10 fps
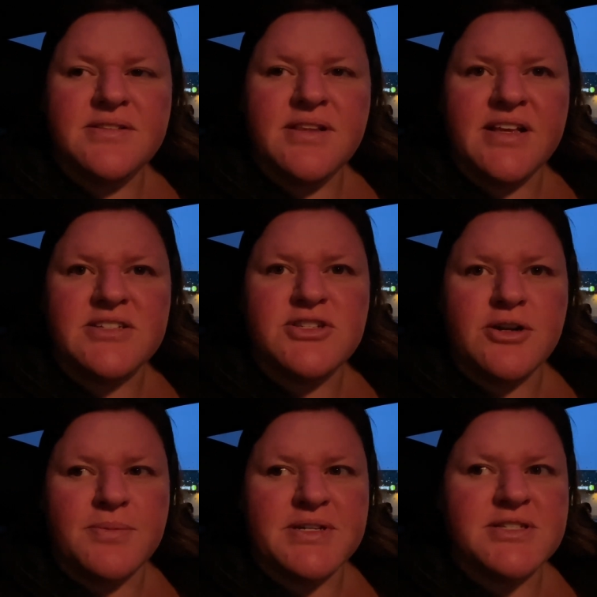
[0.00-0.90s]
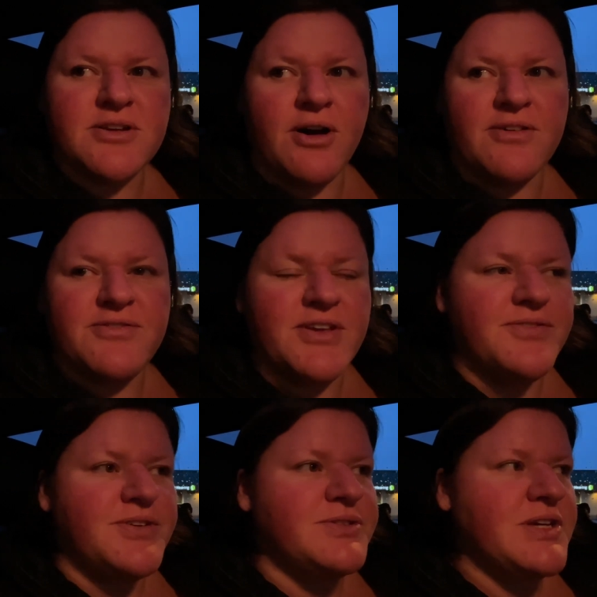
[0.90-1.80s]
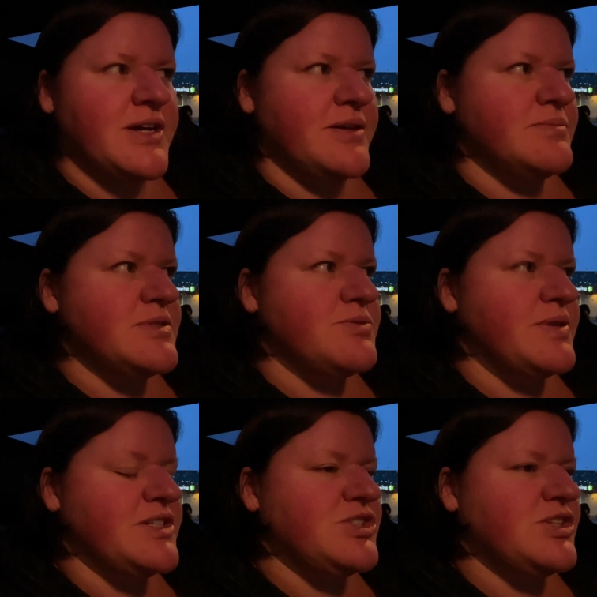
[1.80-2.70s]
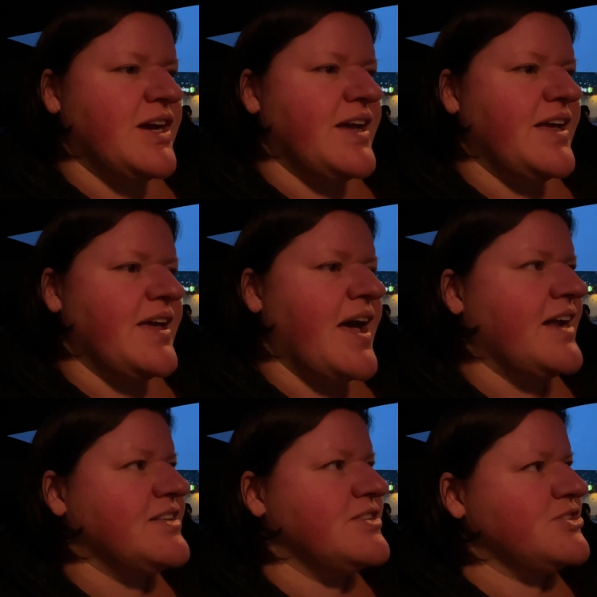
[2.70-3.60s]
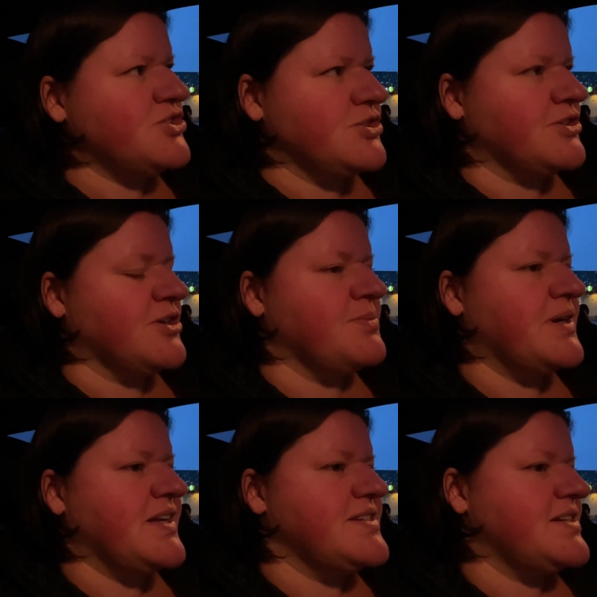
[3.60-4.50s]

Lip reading: like Starbucks coffee a few times, which I added the sugar, but I